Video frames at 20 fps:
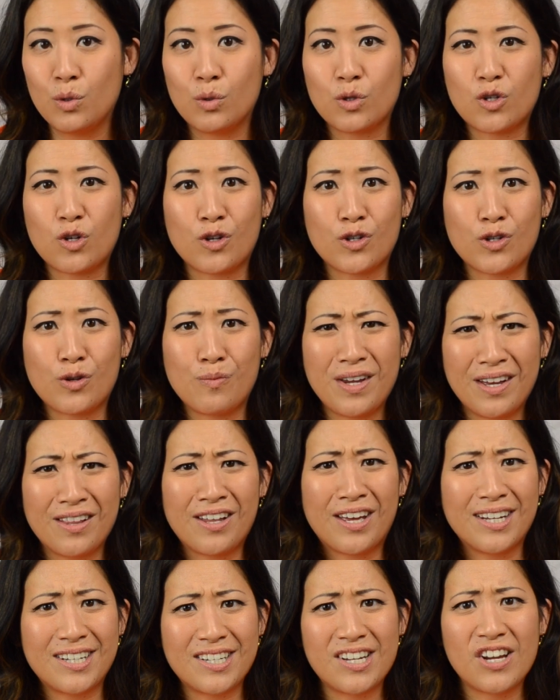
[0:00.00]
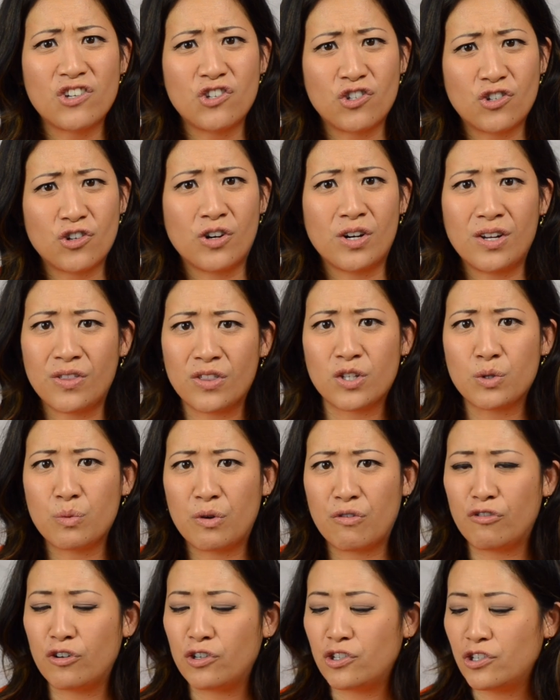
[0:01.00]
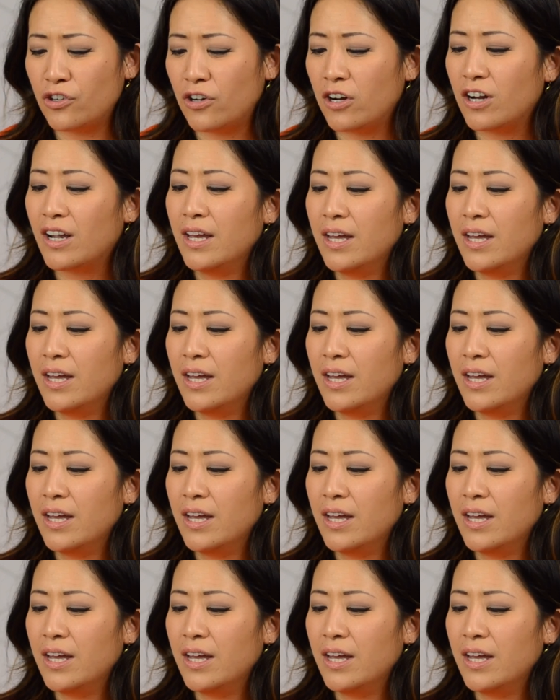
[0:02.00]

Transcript: So there's gonna be a lot of texture in this one for sure.